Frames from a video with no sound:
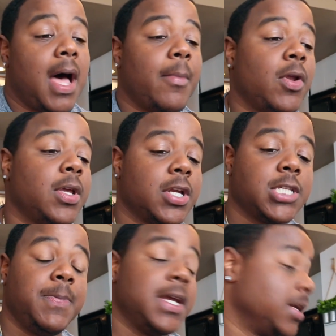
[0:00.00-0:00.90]
only going to
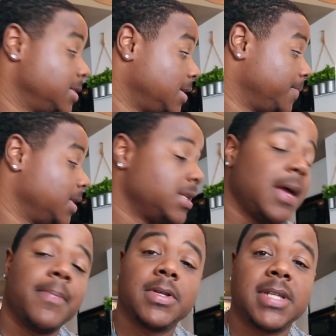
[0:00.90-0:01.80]
speak on something. The
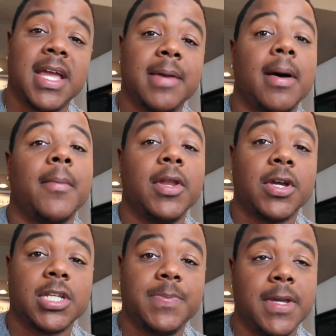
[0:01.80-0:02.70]
type of person I am, I'm only
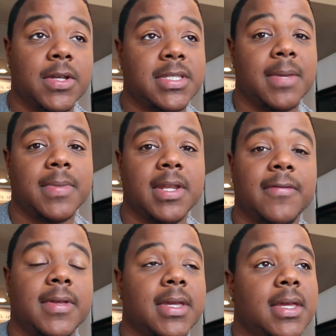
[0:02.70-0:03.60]
going to speak on something
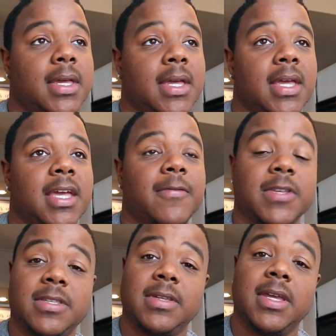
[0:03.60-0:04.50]
if
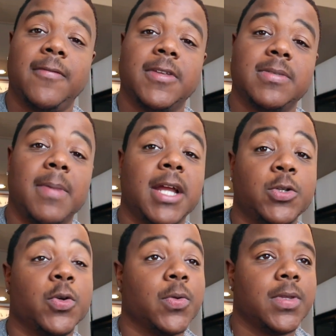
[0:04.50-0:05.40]
it's my
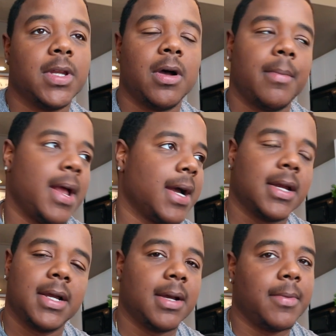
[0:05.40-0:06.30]
truth. I'm not
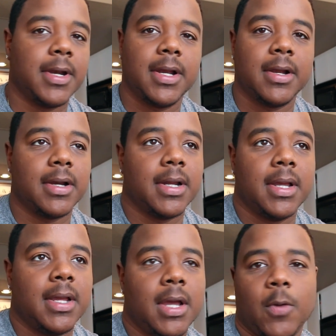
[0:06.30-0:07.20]
going to come on here
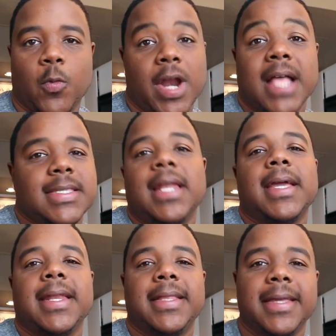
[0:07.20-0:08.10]
and we're not
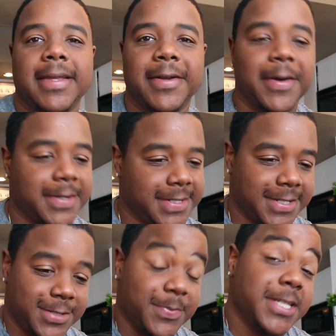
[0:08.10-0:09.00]
selling anything. This is
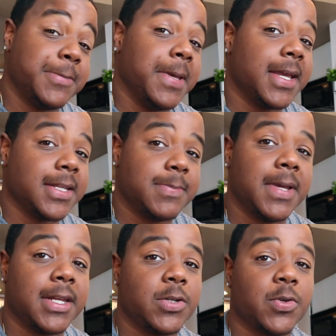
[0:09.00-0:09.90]
just me speaking
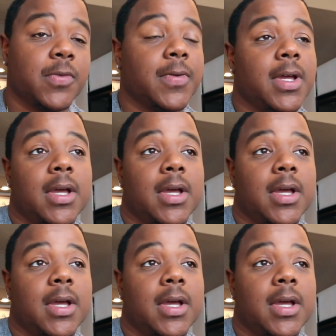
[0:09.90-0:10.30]
the truth.